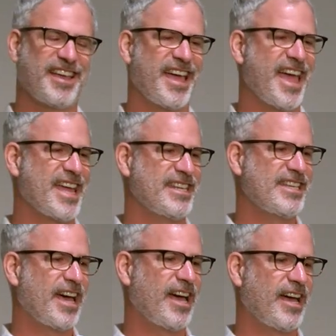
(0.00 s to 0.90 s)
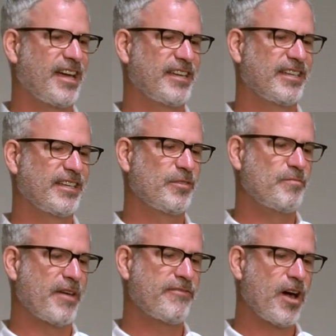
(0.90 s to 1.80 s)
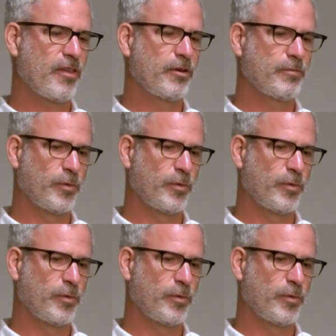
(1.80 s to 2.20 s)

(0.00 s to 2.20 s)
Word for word: and. Uh, my father